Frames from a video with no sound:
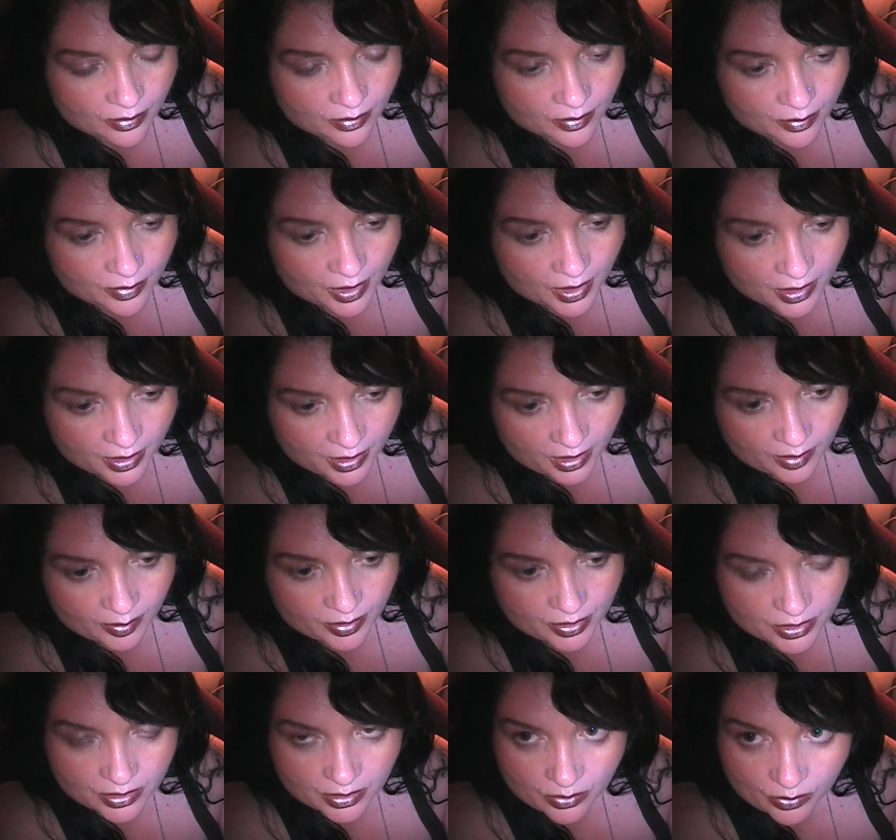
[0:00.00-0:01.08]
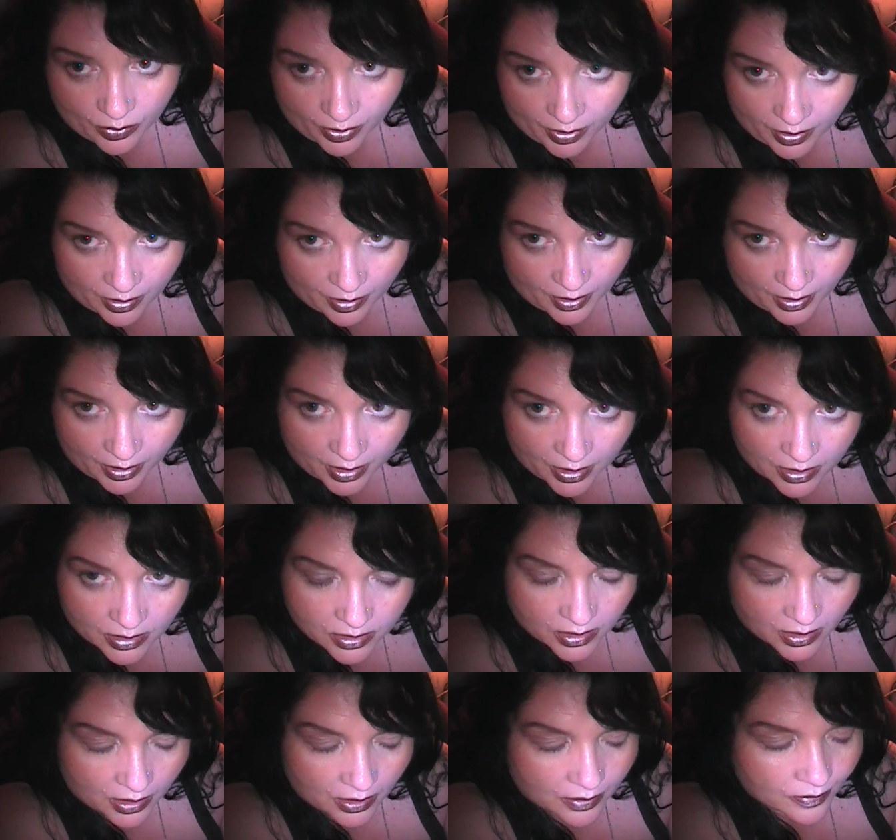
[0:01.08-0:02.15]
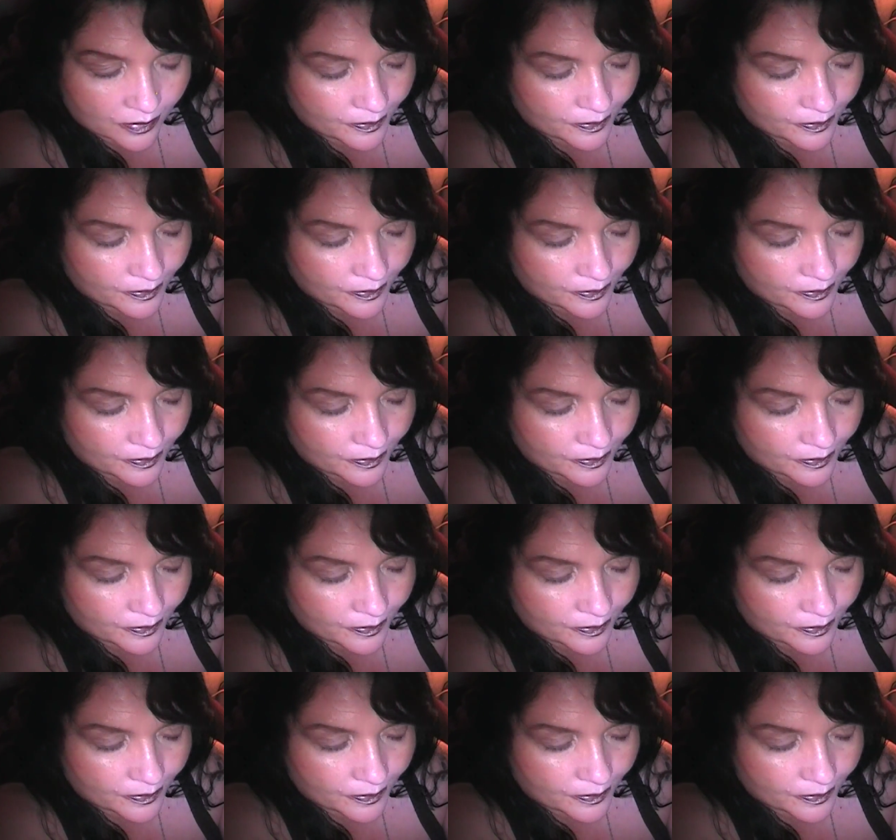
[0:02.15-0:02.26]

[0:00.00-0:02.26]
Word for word: My neighbors are weird, like I said.